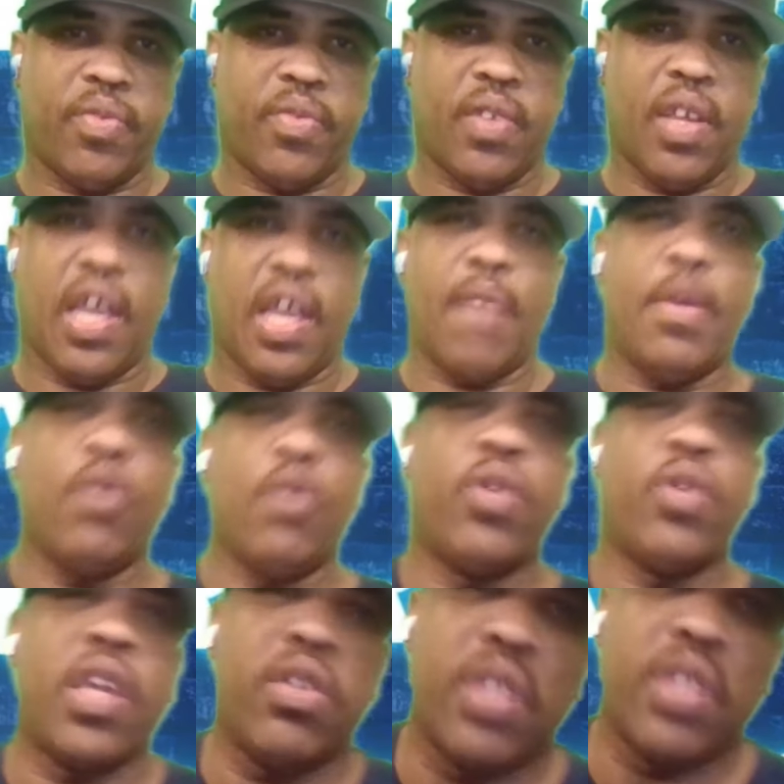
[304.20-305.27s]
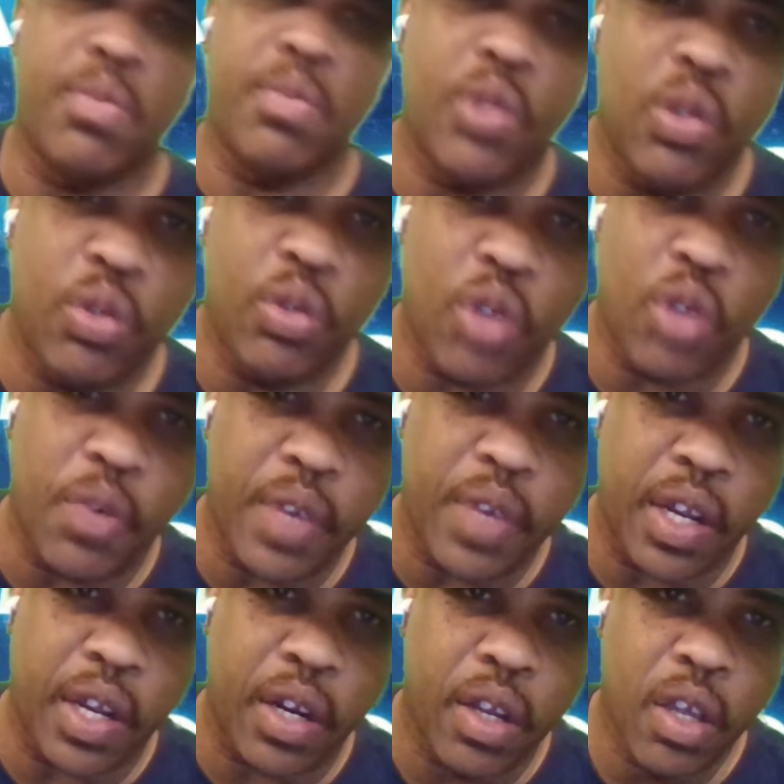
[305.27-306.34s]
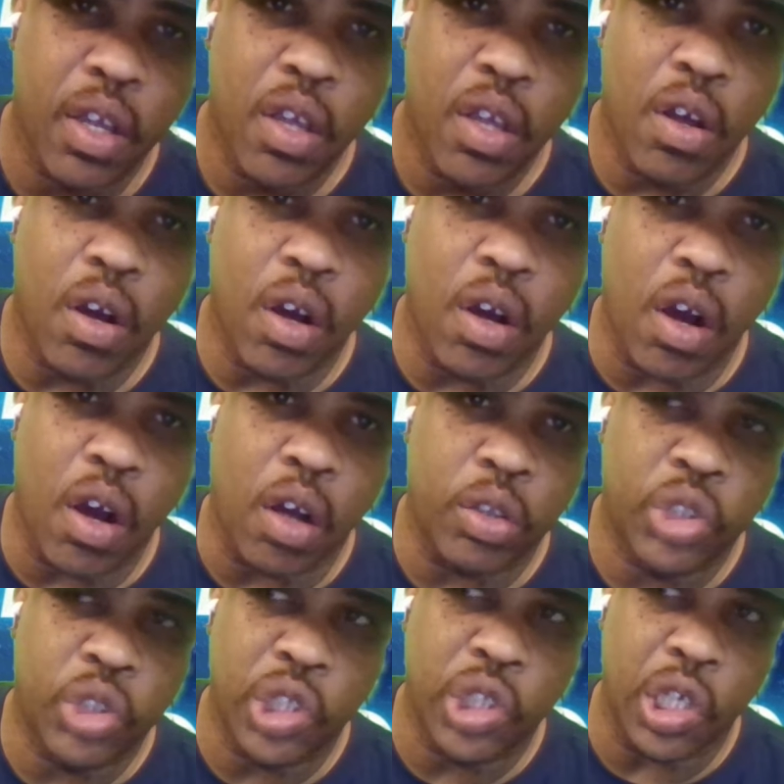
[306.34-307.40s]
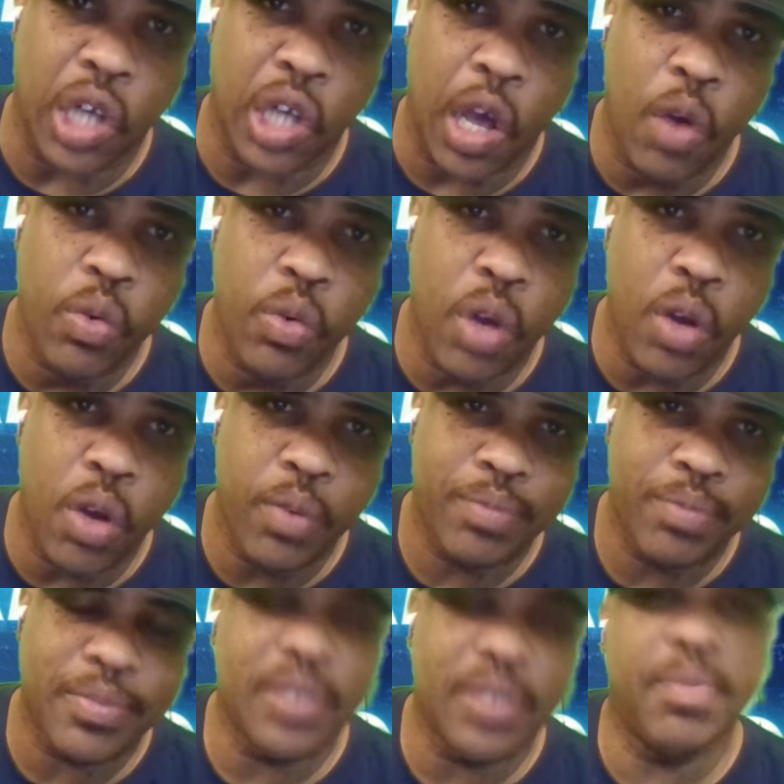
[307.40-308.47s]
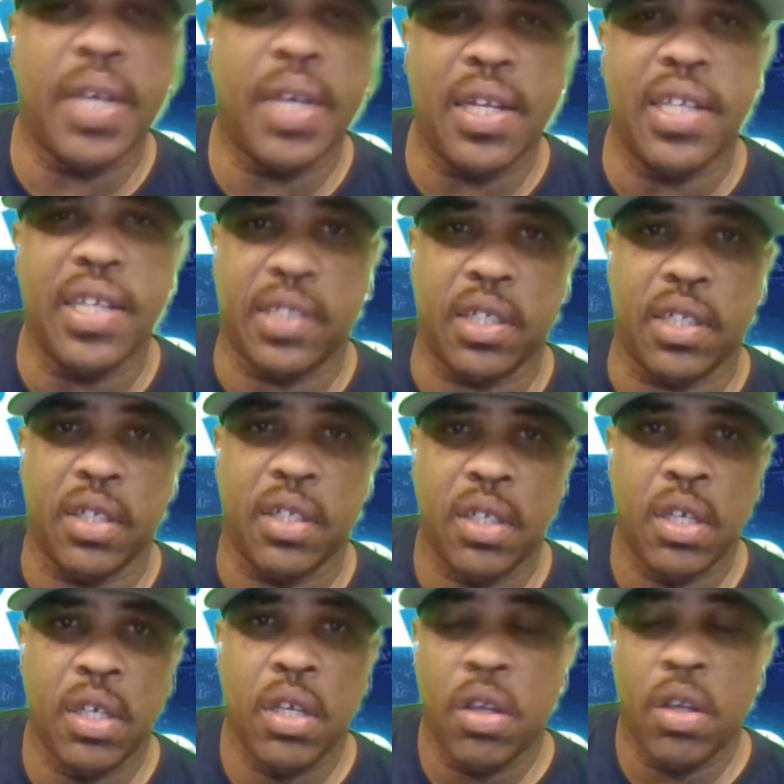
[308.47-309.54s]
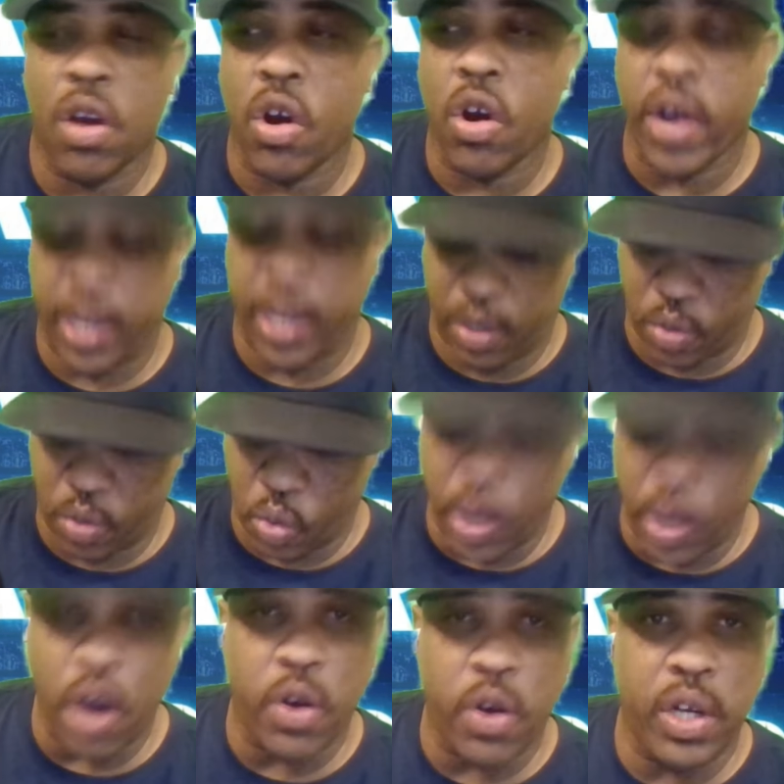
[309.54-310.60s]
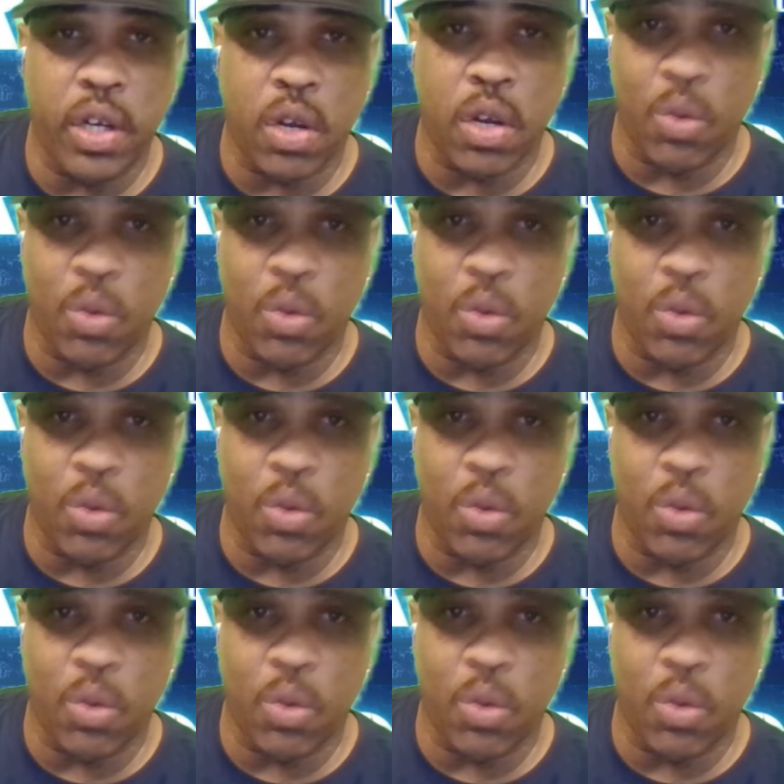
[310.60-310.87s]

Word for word: Hey man, who killed them dudes over there? Oh shit, I don't know. Man, listen. All right, we already know.